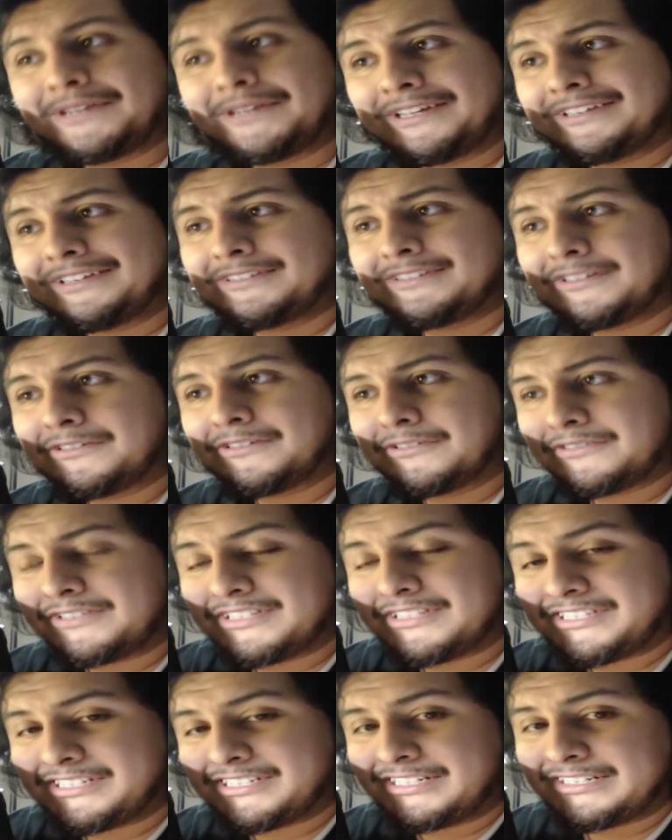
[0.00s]
so
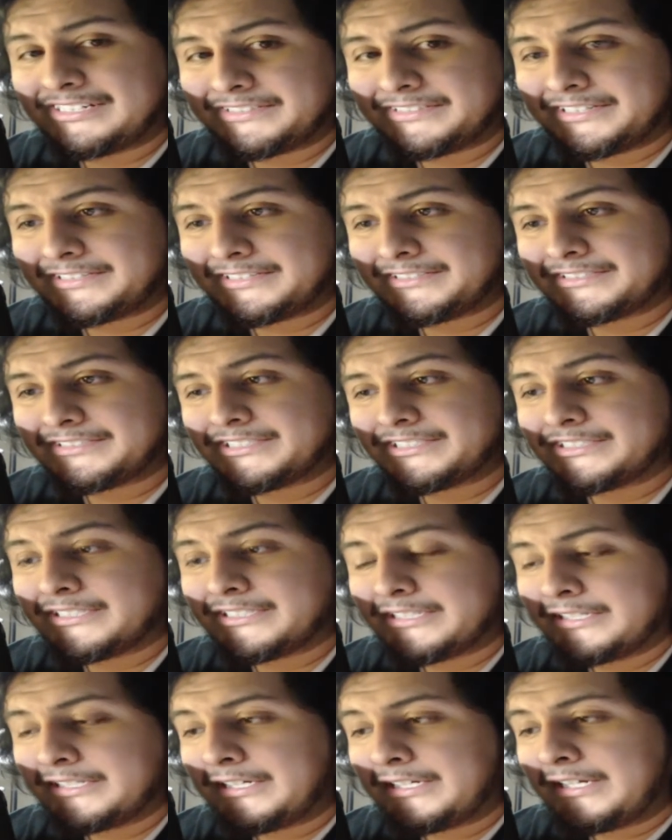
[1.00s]
cringy and censored,
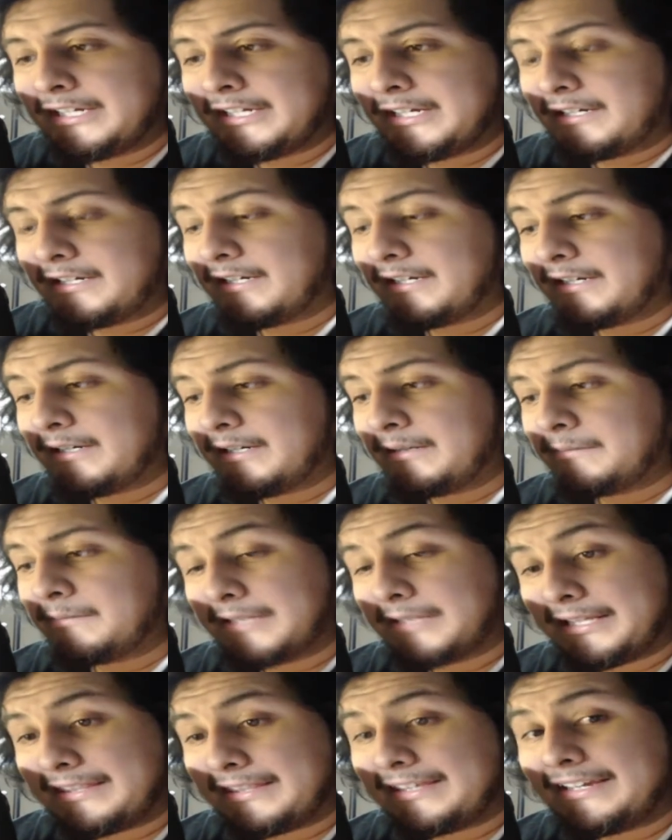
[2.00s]
uh, but
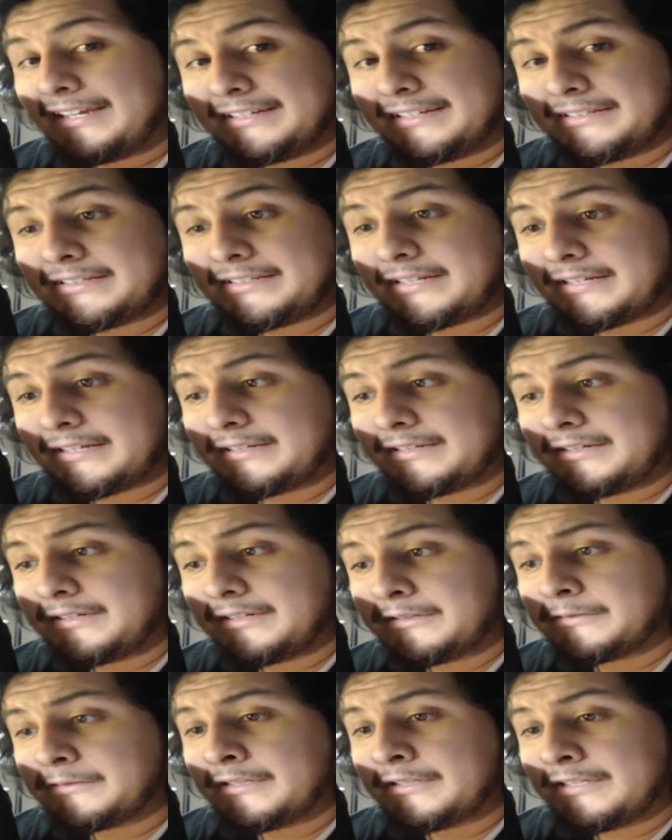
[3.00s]
at the end, you
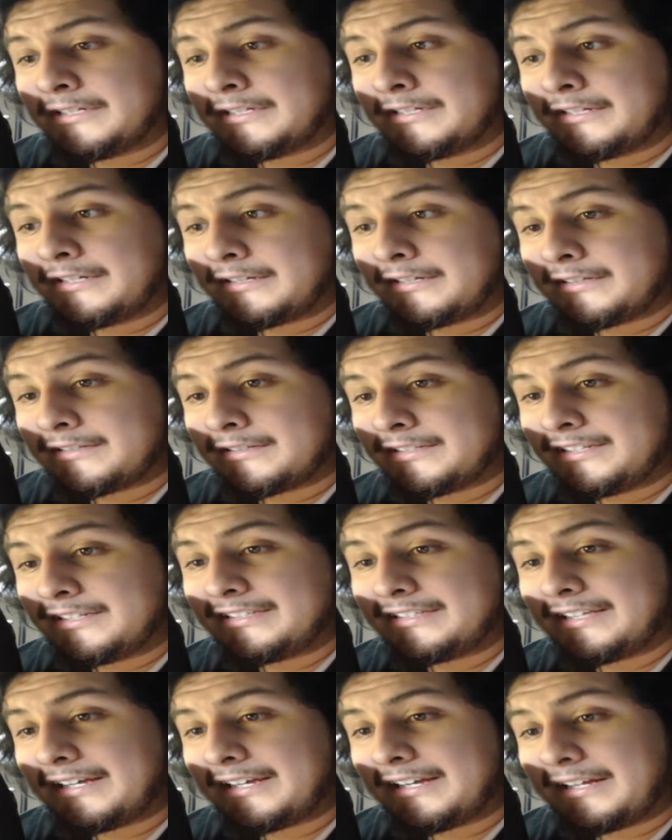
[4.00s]
know, She's
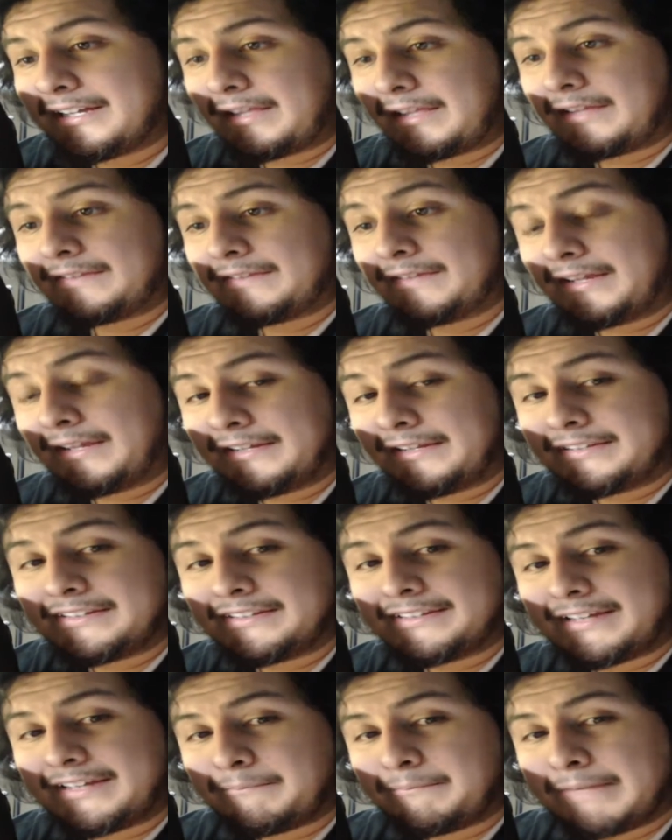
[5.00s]
Nene did
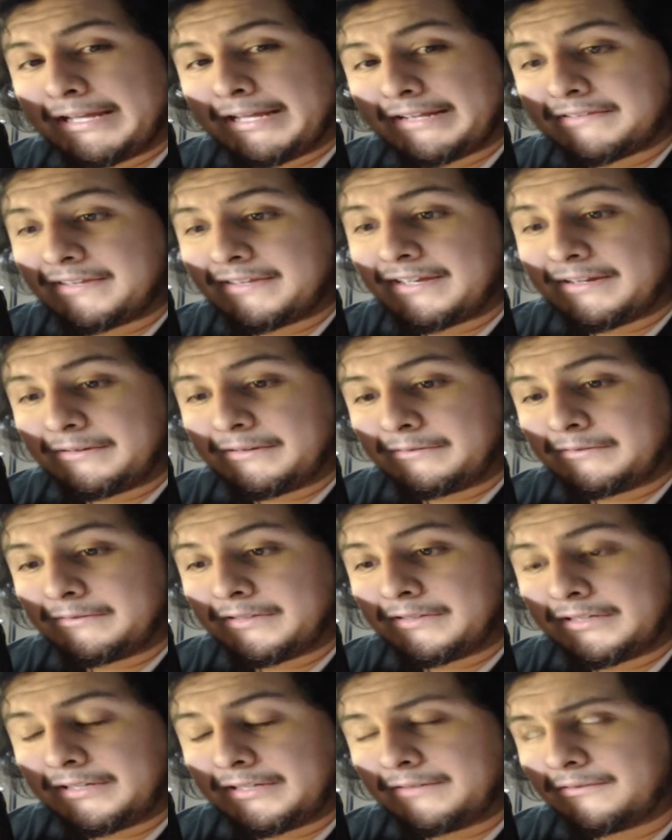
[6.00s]
not back down.
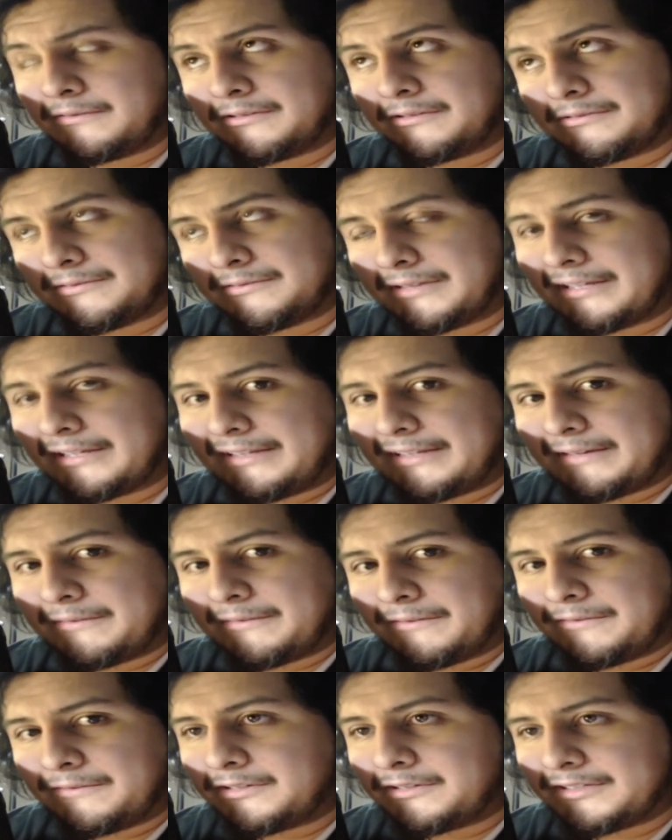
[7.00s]
Well, not not
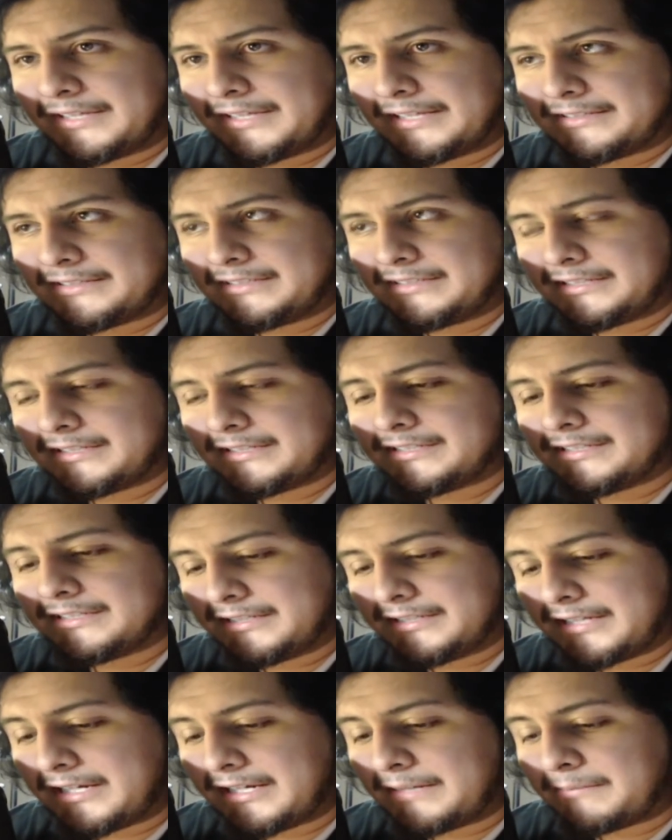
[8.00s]
during that scene. She
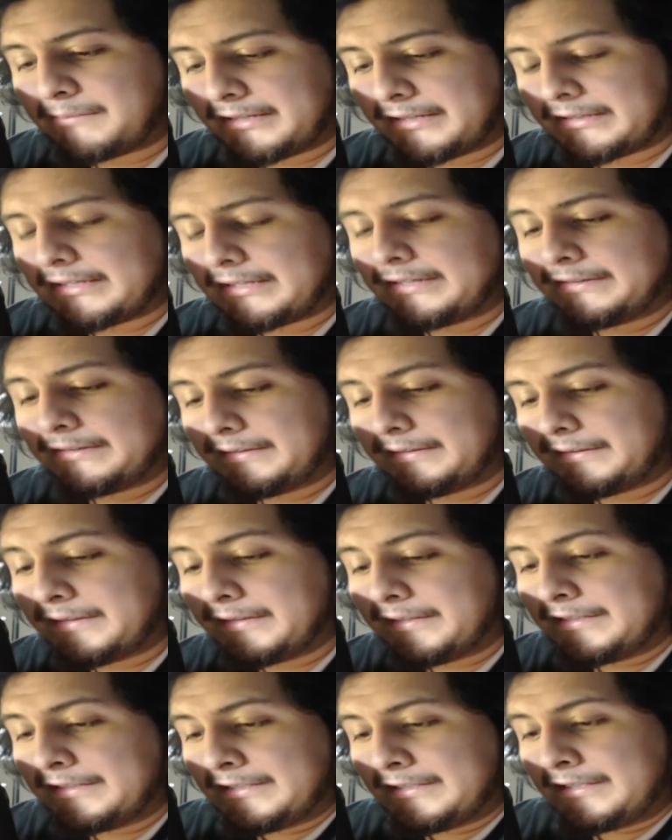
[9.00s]
kind of backed down and
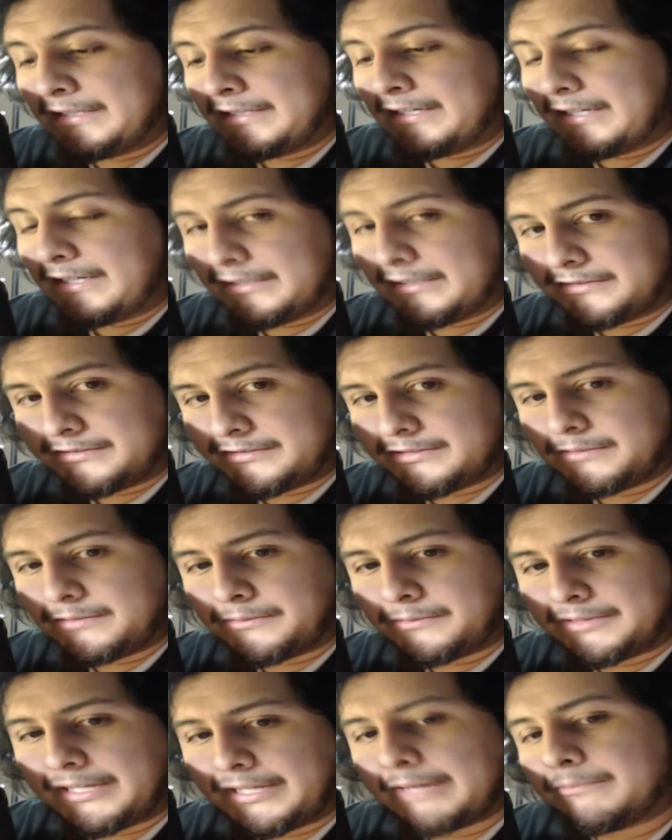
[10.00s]
understood what
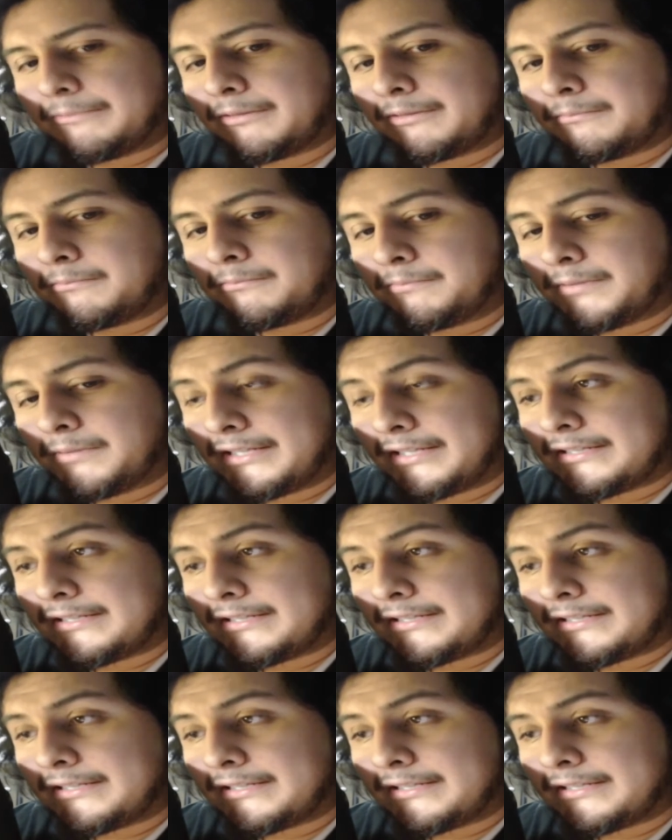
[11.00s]
was happening. But